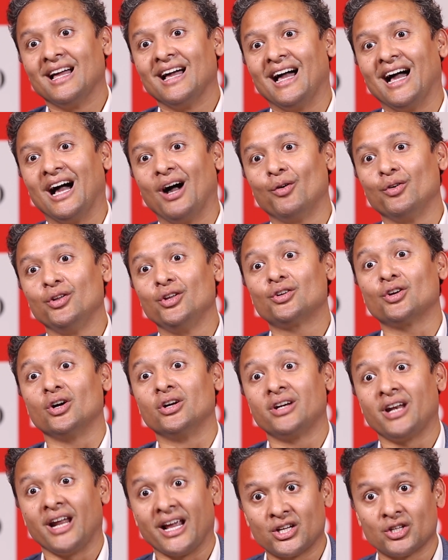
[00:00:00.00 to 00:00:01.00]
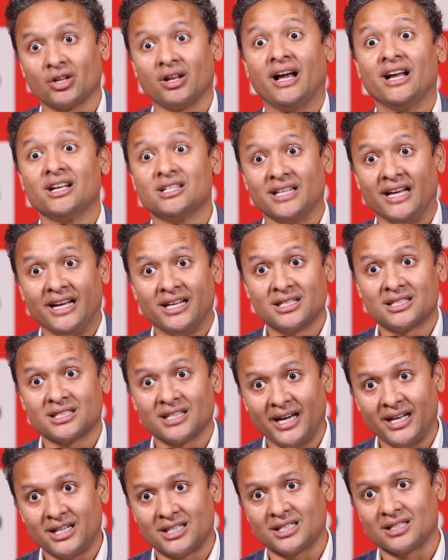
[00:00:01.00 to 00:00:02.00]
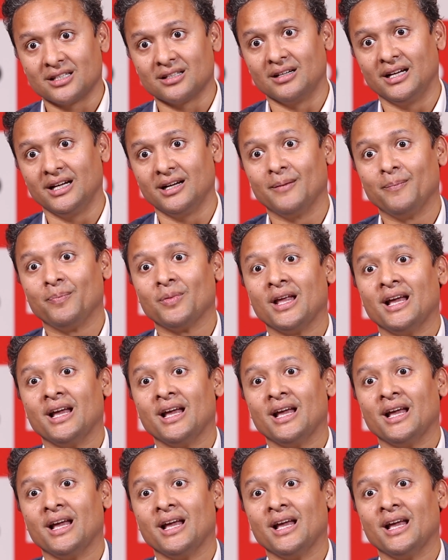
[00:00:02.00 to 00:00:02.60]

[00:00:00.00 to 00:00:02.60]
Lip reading: How do you contextualize the insights, right?